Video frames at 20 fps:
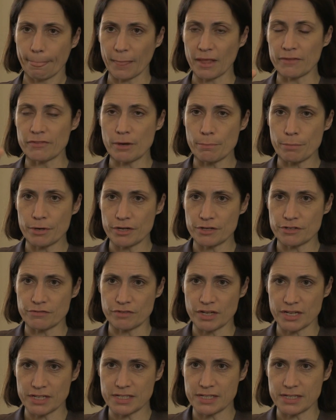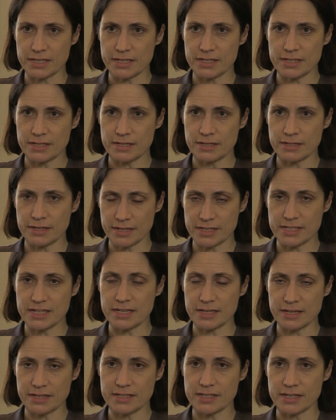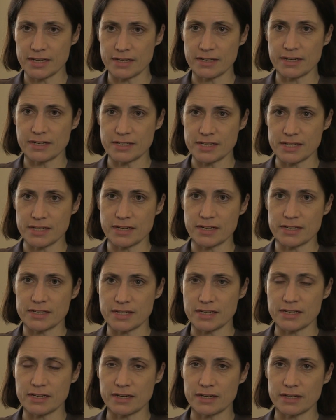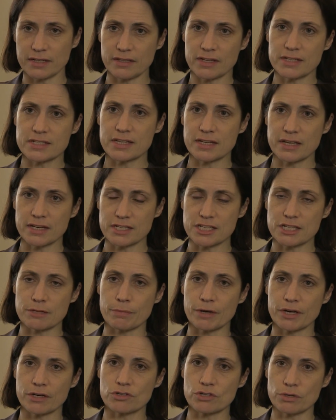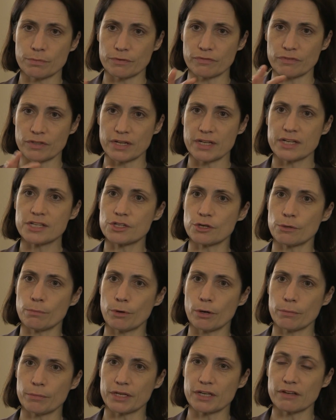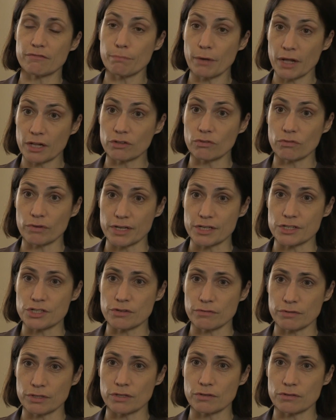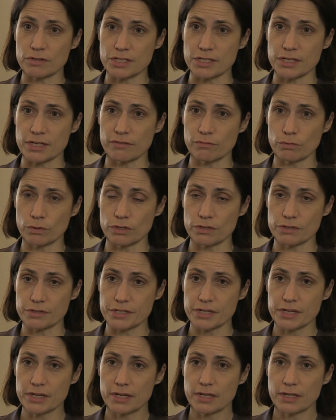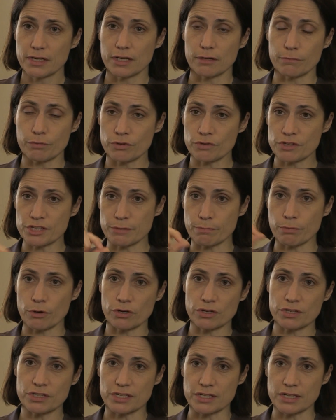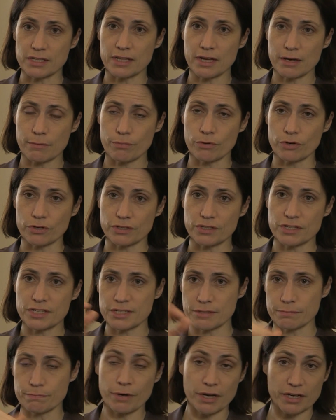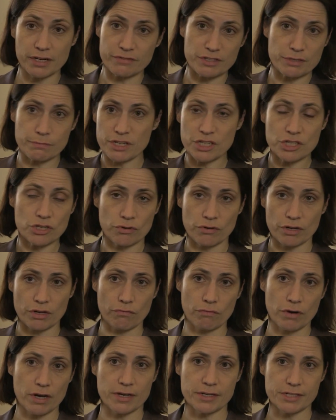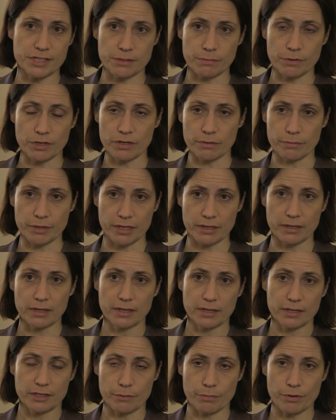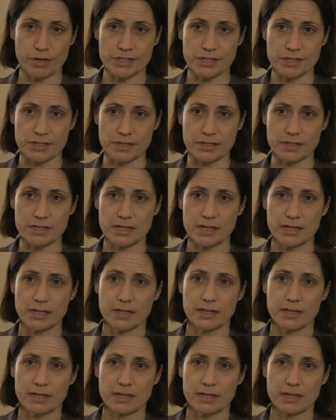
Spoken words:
in that period of 1998-1999, that's against the backdrop of the NATO bombing of Belgrade during the Yugoslav wars. And Putin is appointed at that point, this is part of his meteoric rise to becoming the president,